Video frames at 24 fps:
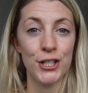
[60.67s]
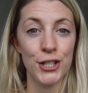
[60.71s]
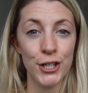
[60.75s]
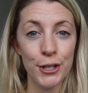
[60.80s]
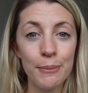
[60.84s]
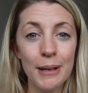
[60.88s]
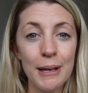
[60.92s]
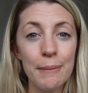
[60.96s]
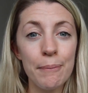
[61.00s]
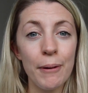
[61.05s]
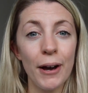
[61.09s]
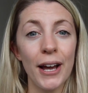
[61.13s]
to
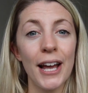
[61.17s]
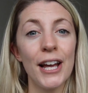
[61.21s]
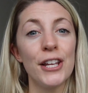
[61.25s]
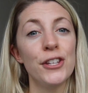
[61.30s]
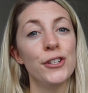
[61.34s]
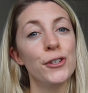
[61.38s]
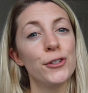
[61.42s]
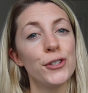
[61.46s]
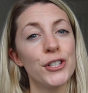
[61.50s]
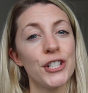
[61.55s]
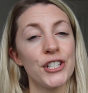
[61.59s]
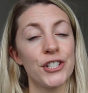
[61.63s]
me by a
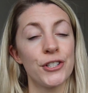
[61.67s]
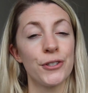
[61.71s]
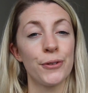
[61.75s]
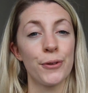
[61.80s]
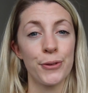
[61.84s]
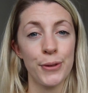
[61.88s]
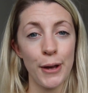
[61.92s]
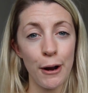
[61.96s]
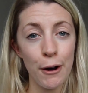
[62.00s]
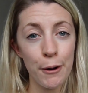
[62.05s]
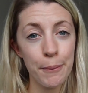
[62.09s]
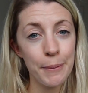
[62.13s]
nutritional
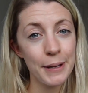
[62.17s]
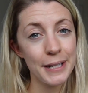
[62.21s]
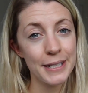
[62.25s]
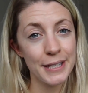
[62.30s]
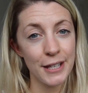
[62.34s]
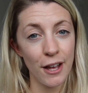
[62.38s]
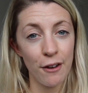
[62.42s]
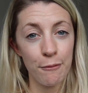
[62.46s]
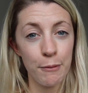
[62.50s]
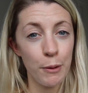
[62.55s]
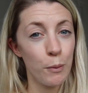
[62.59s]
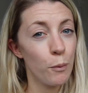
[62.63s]
therapist
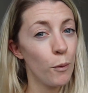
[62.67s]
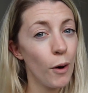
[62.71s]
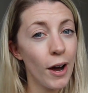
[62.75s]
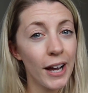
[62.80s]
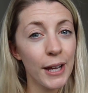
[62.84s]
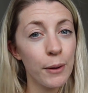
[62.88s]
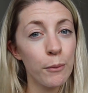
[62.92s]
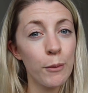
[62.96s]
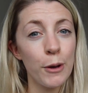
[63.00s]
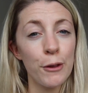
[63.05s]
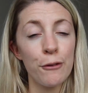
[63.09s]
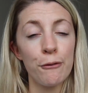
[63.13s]
that I've been
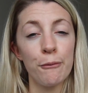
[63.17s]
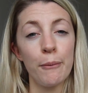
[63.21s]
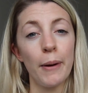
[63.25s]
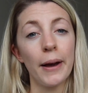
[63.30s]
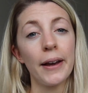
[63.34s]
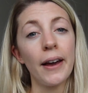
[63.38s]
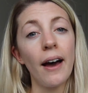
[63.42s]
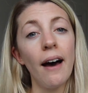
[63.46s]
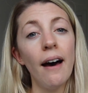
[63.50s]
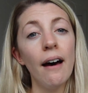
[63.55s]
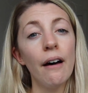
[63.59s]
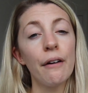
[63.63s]
working with for
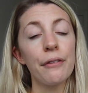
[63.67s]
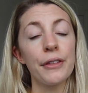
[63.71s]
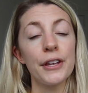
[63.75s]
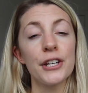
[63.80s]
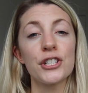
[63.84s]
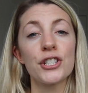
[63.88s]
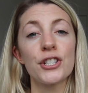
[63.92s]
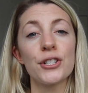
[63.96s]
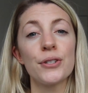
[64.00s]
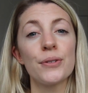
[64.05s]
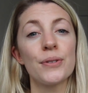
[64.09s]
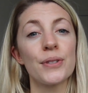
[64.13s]
my gut health
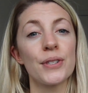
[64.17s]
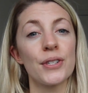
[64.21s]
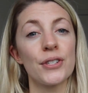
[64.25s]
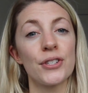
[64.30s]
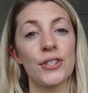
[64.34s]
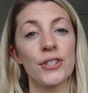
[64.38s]
issues.